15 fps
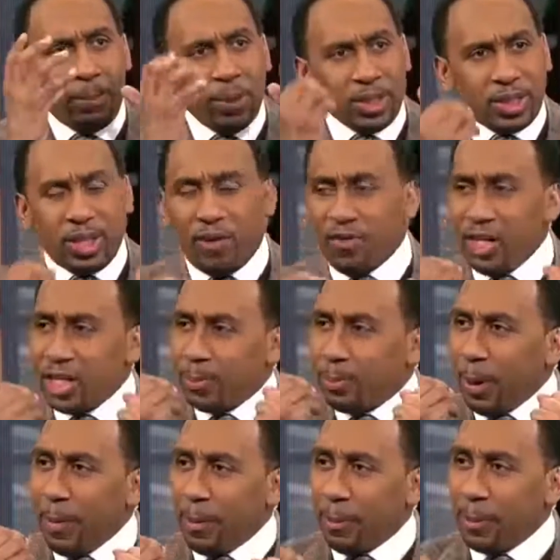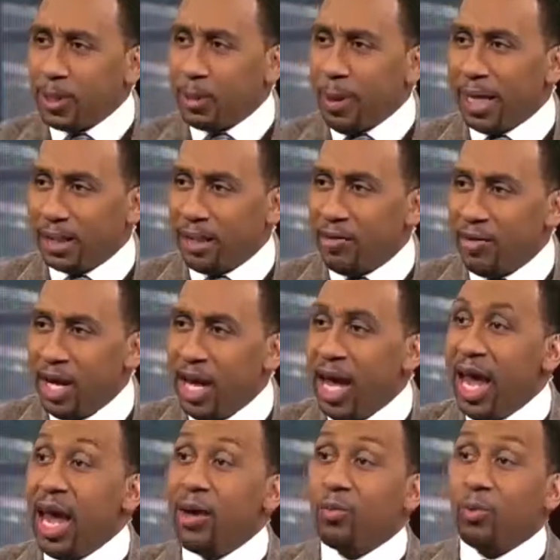put stuff in its proper perspective,
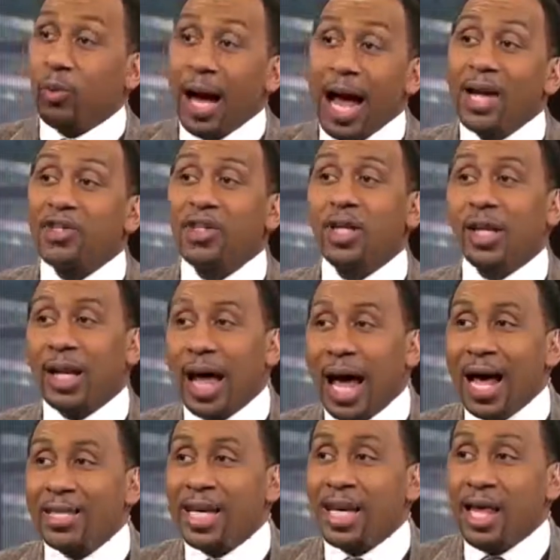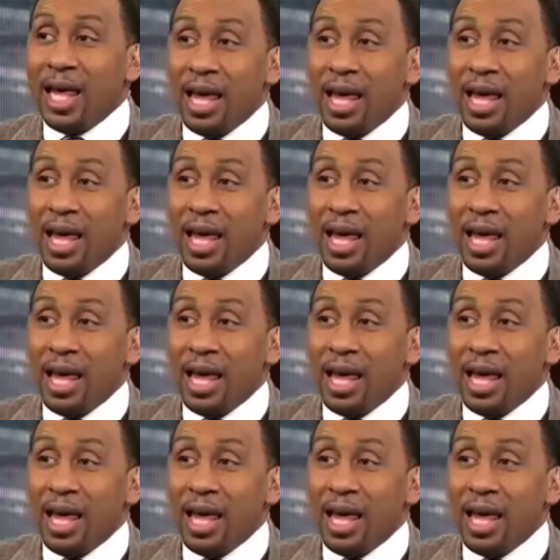and rationalize that